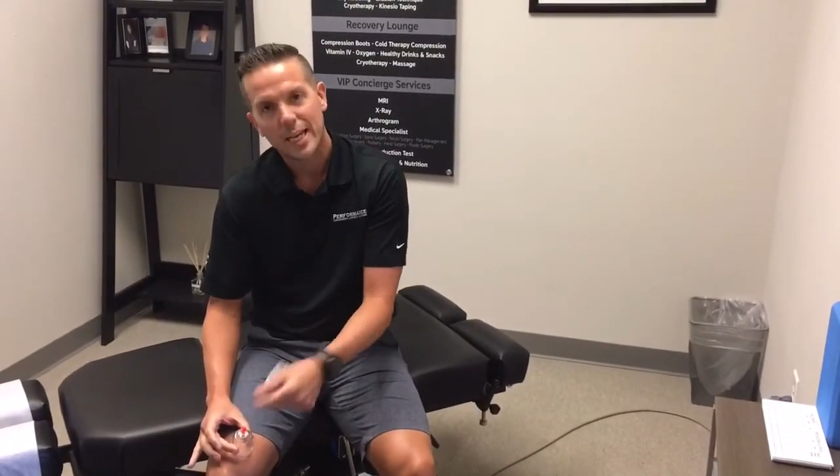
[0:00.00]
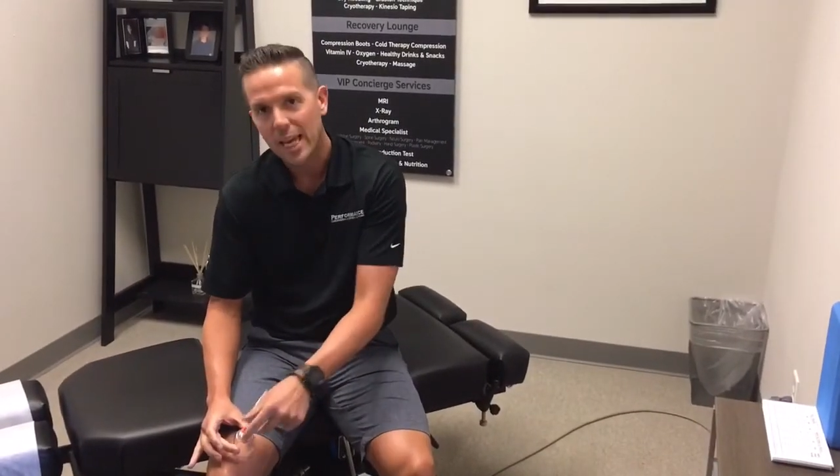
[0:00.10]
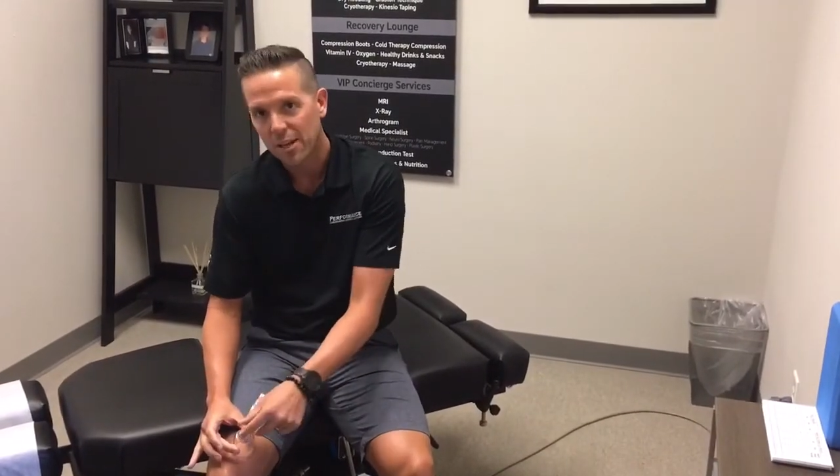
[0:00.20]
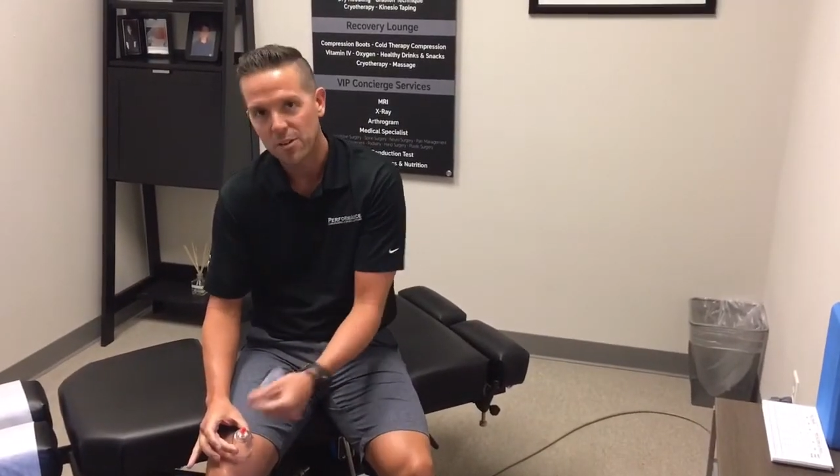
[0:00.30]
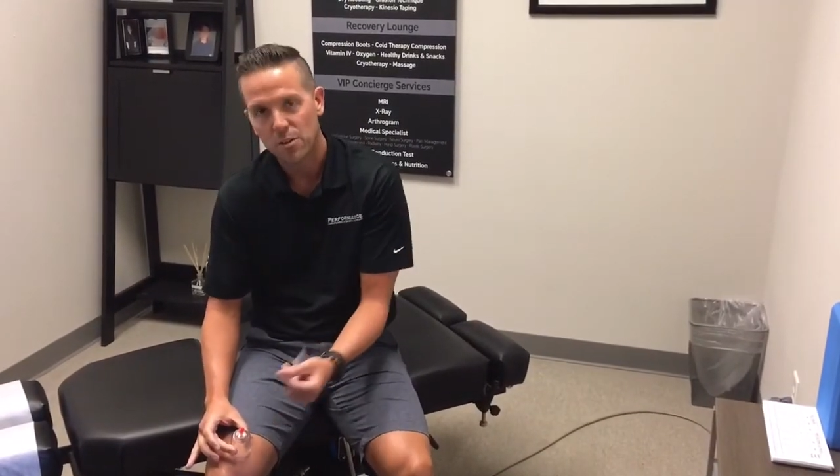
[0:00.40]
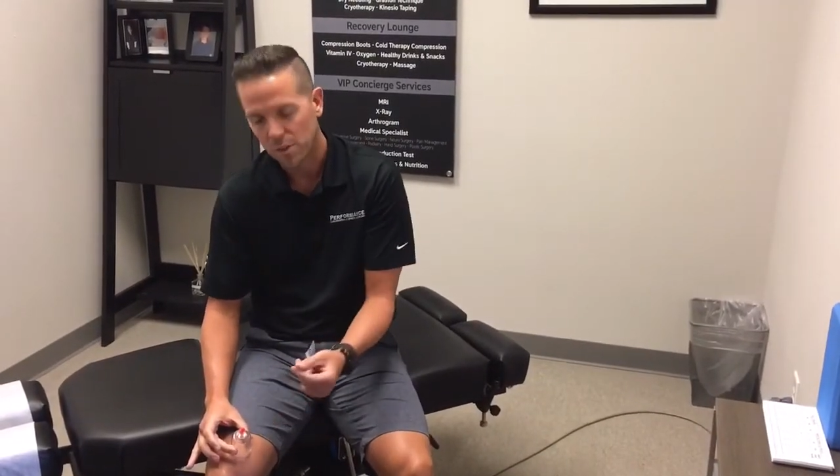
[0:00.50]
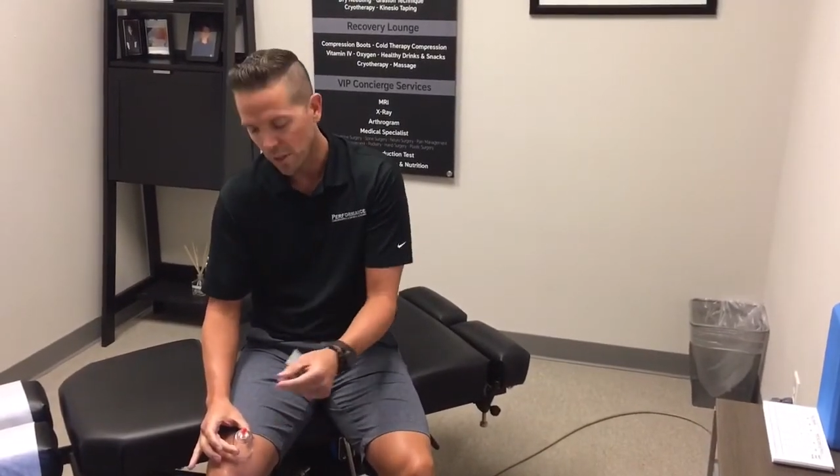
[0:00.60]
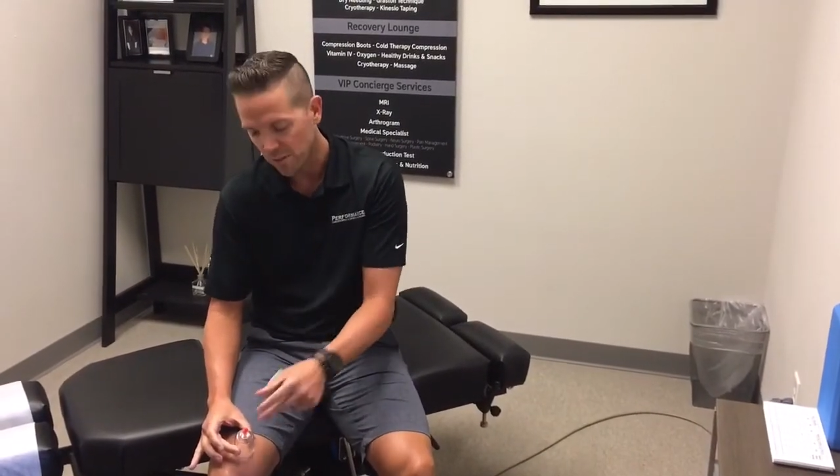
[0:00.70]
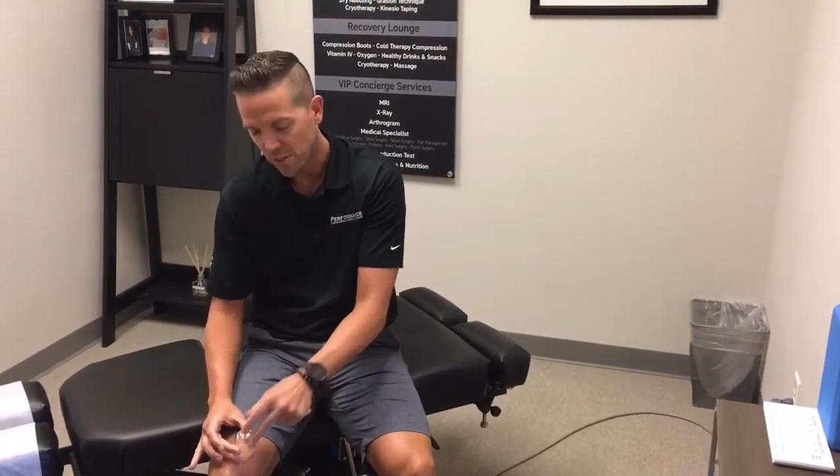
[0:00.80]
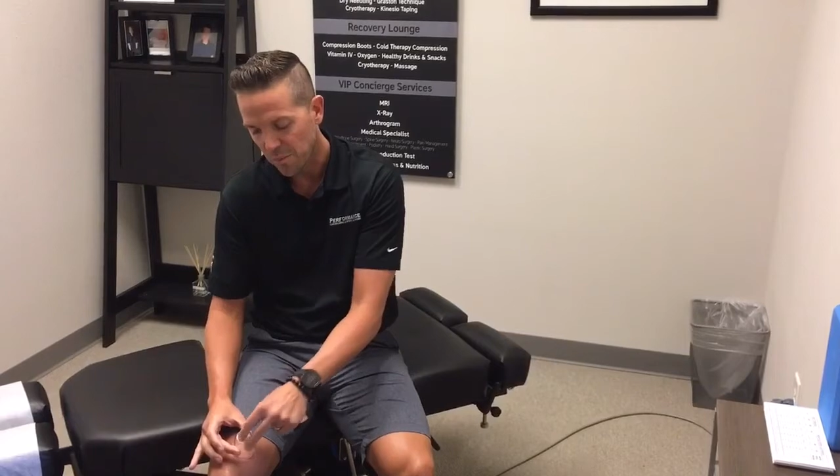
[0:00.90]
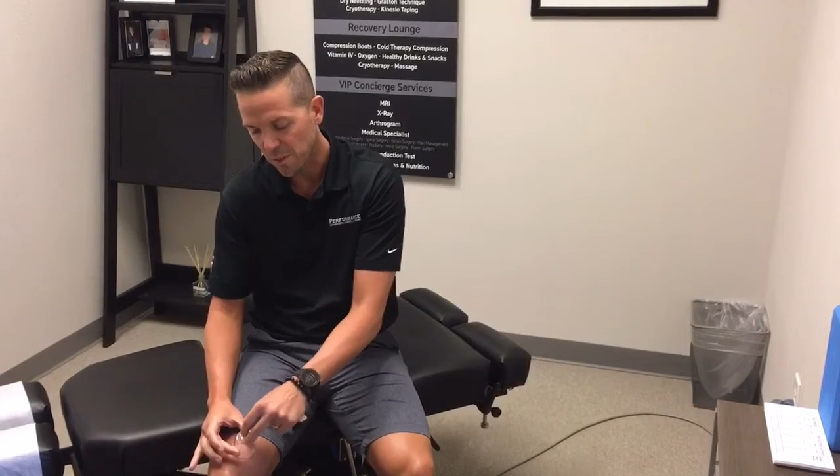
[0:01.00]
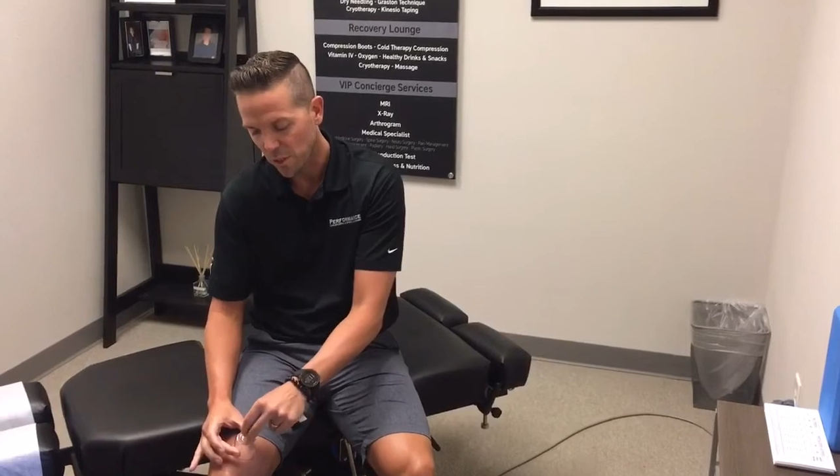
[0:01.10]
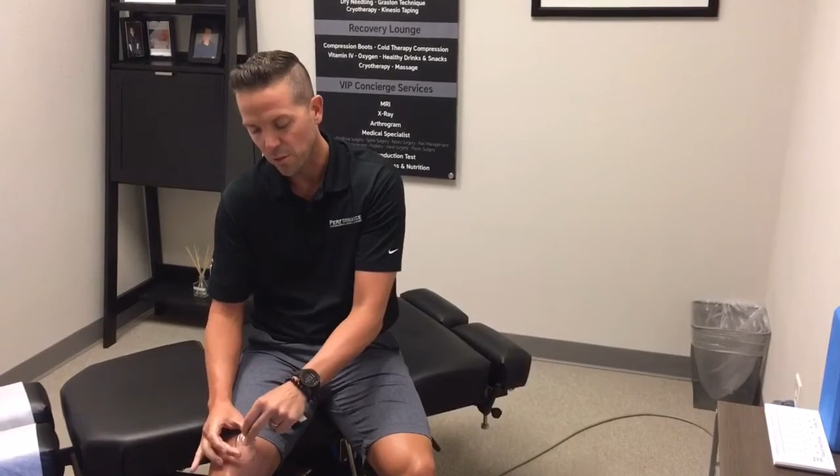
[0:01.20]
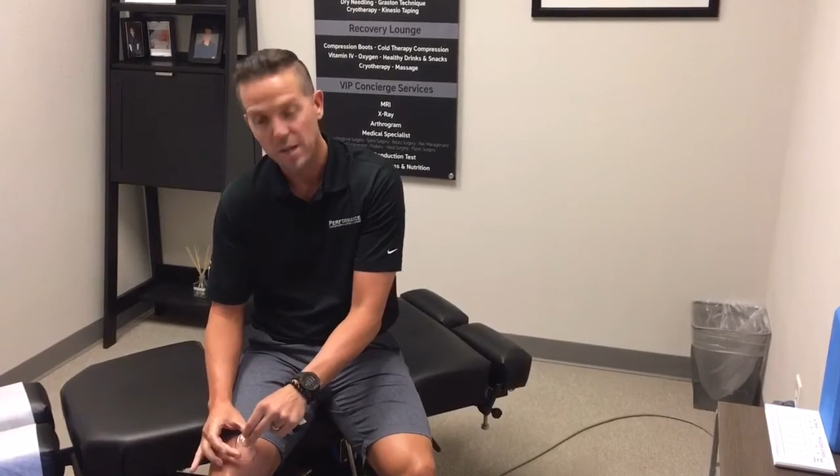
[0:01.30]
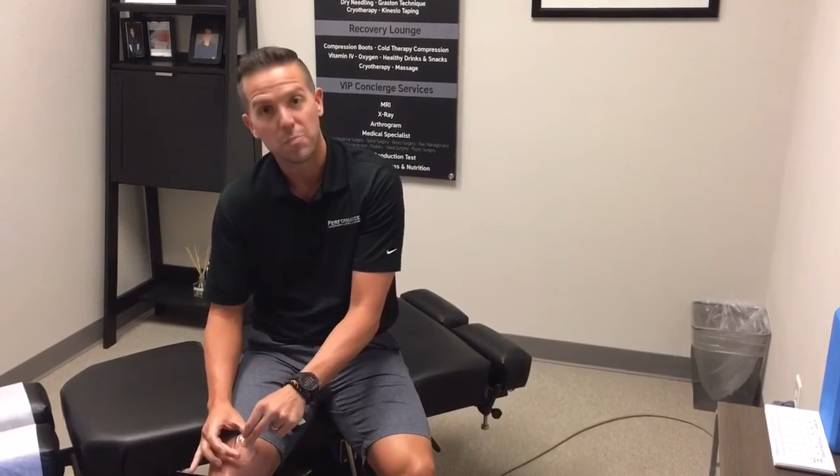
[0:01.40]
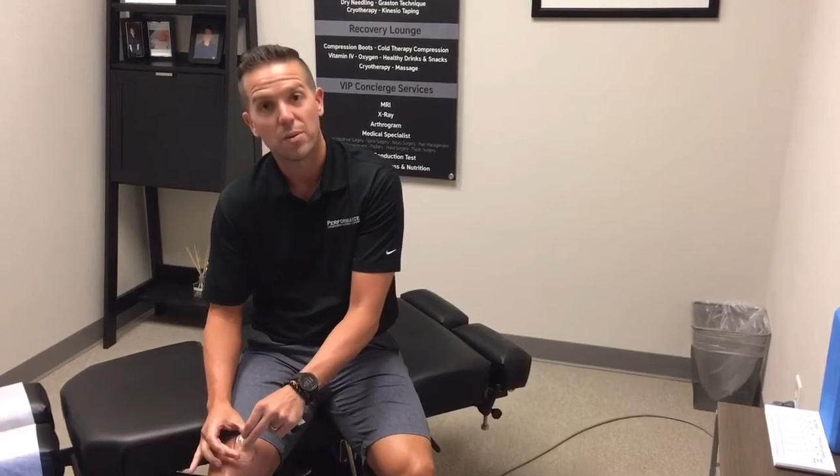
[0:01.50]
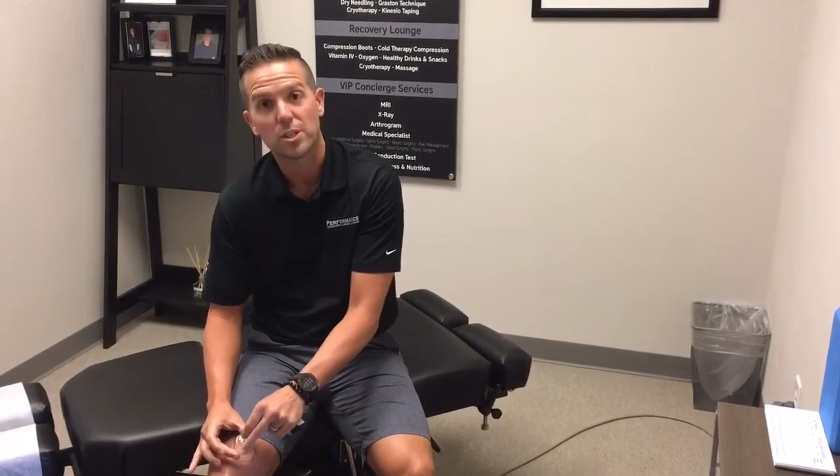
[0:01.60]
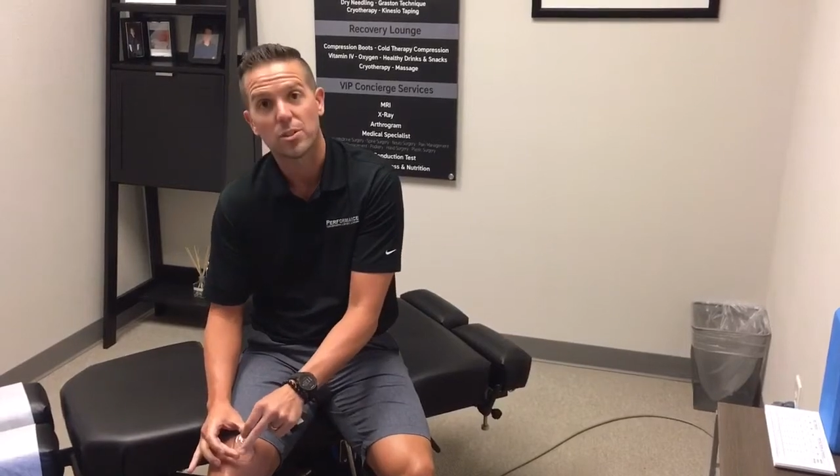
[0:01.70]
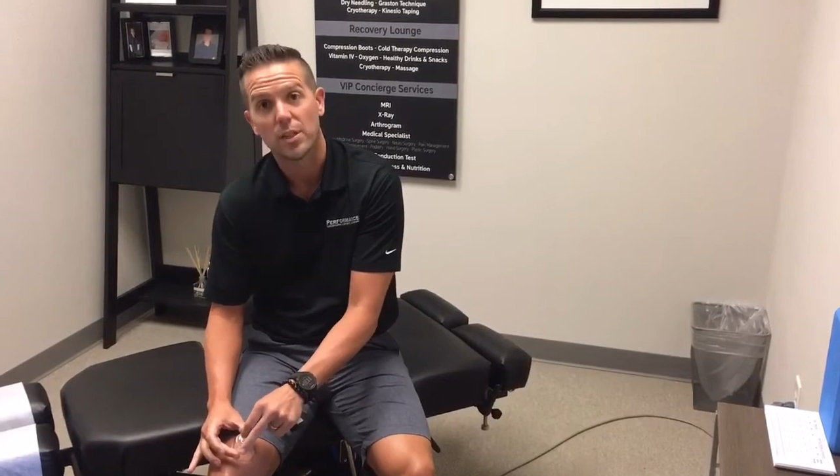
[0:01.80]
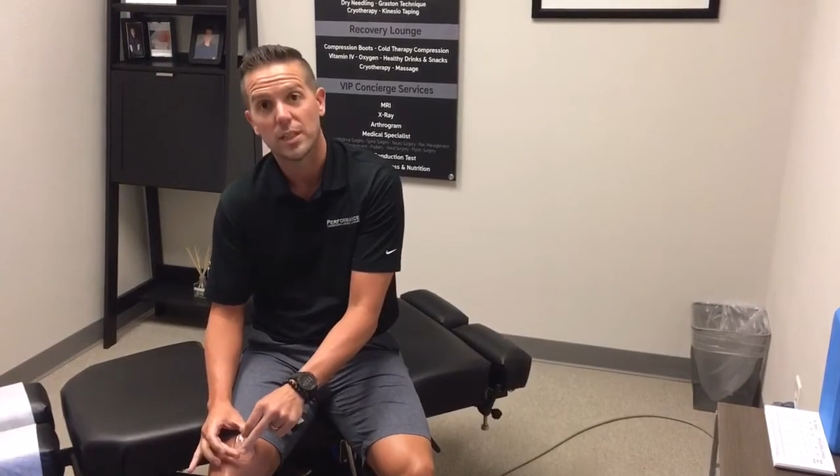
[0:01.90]
candle or you have something to create
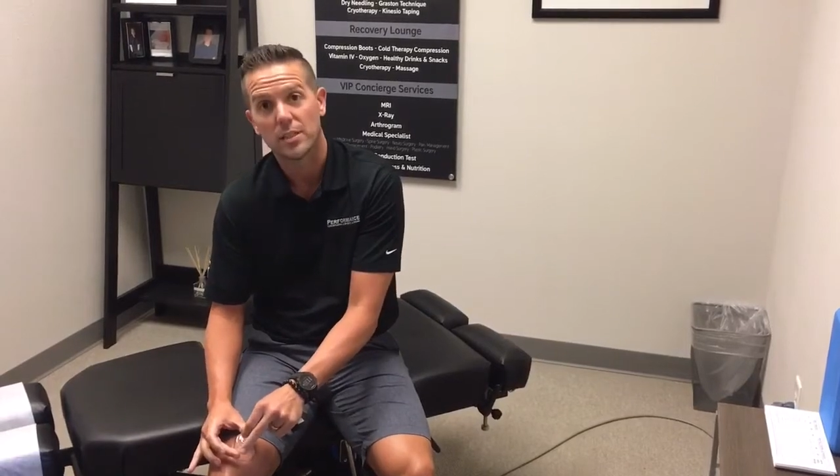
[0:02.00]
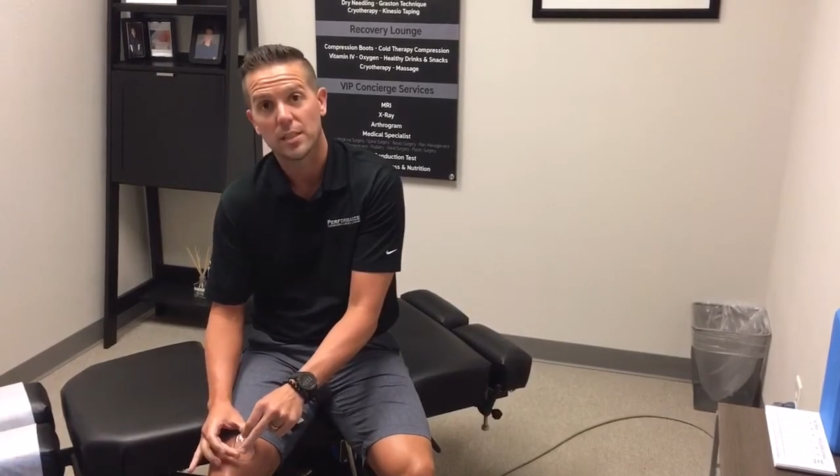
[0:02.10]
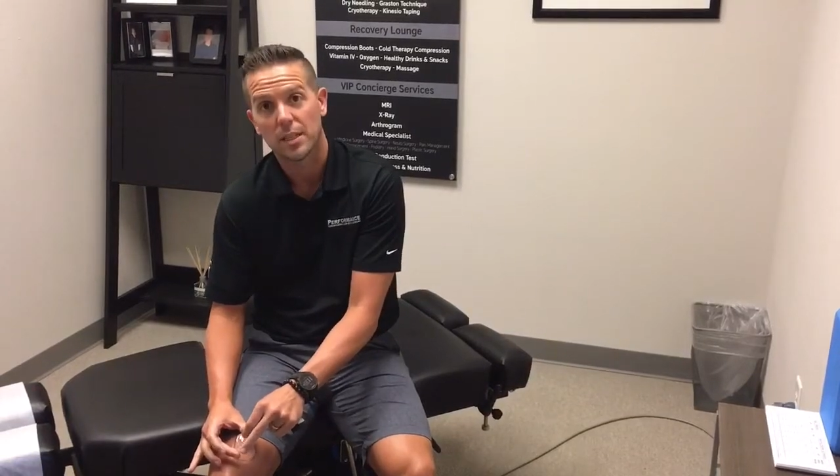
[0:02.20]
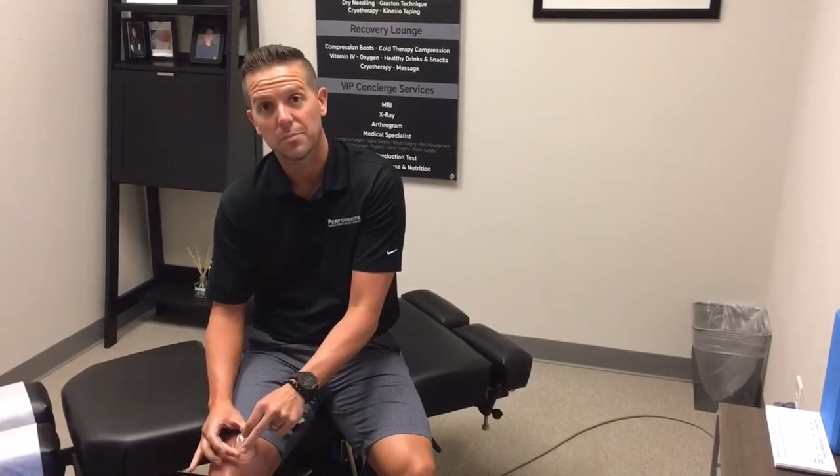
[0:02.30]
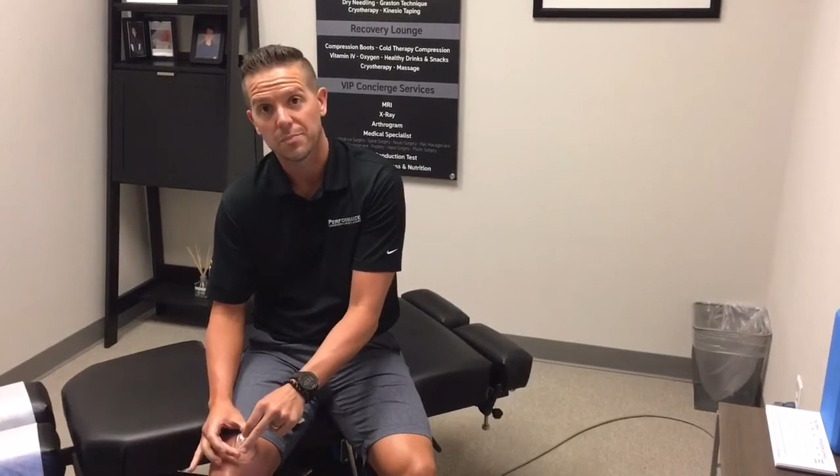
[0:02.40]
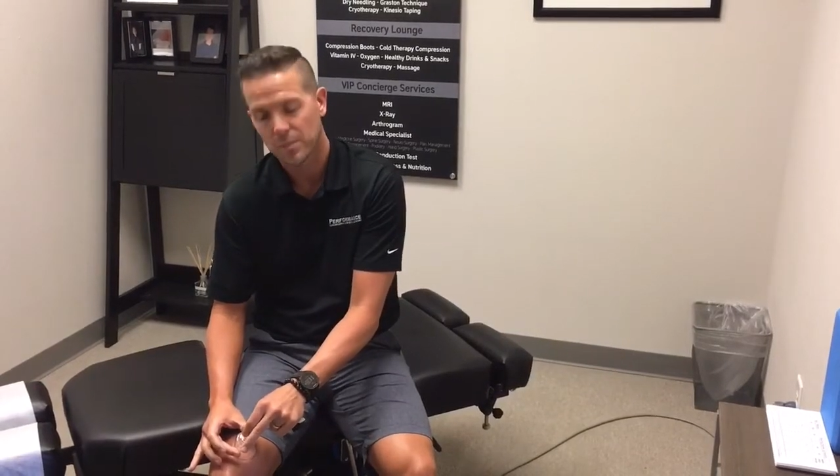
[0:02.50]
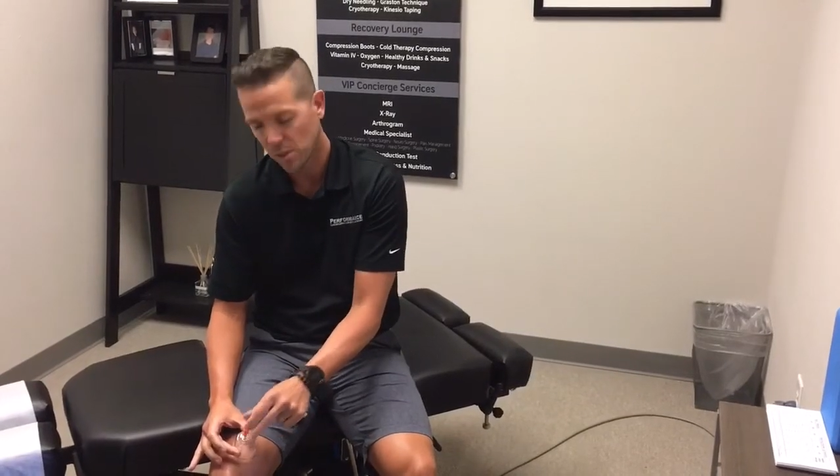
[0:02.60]
pressure on that skin.